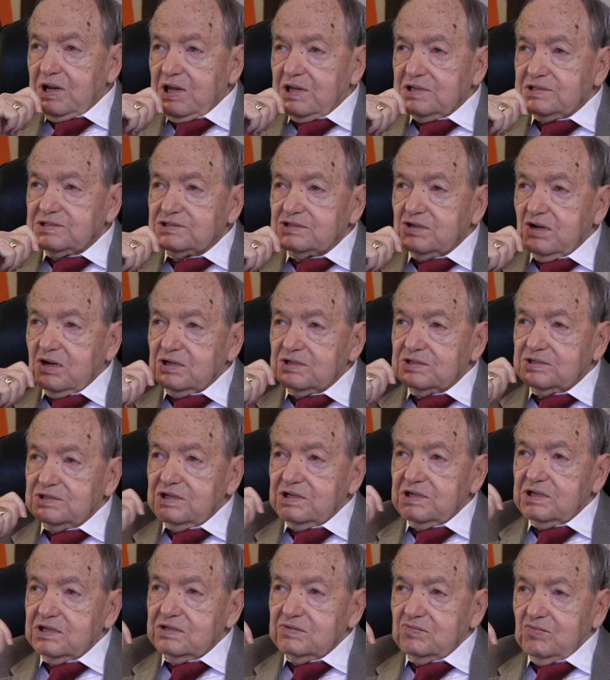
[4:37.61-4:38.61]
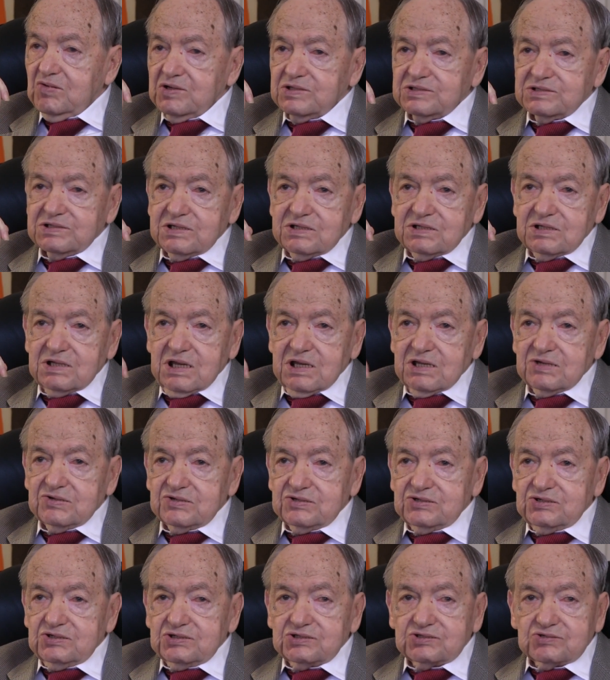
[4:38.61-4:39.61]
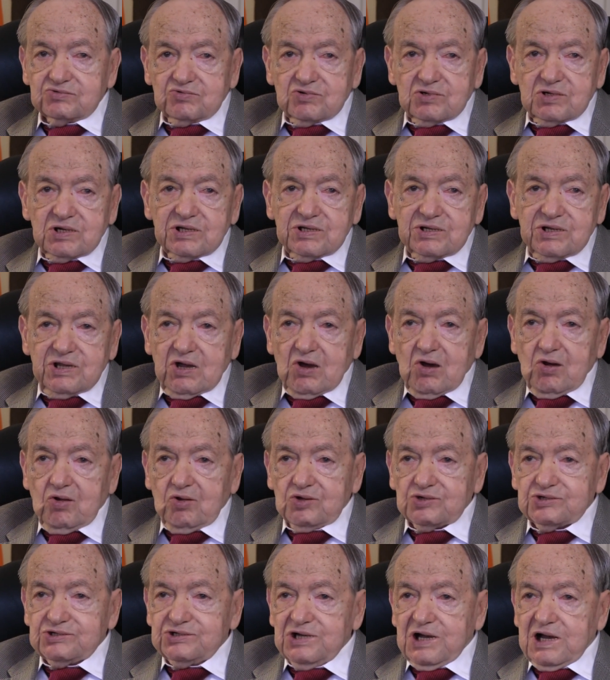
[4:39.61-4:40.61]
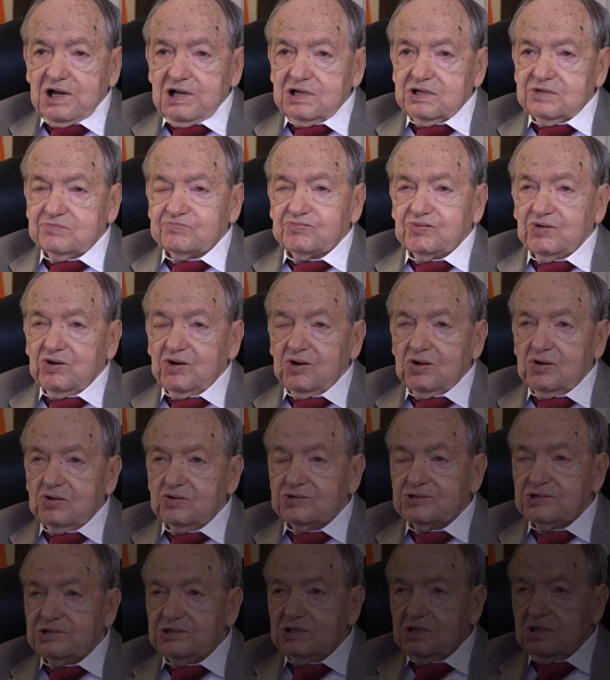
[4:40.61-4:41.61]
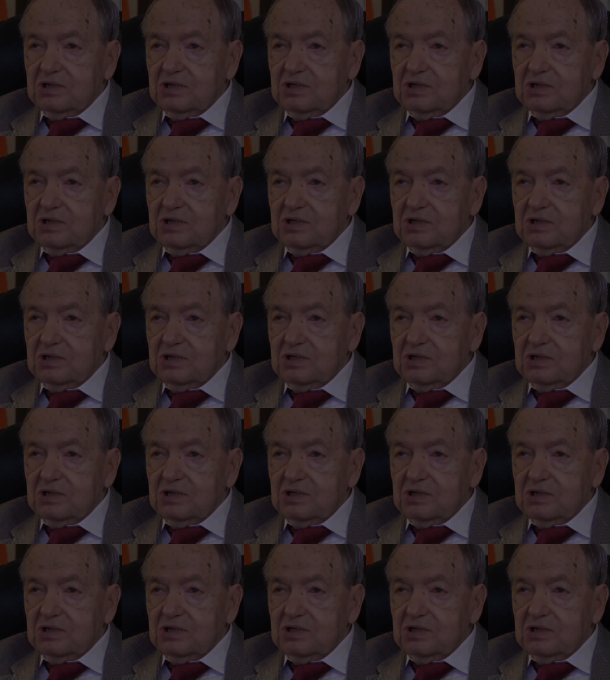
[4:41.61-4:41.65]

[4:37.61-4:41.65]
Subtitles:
Head Start did was it introduced really the whole child approach.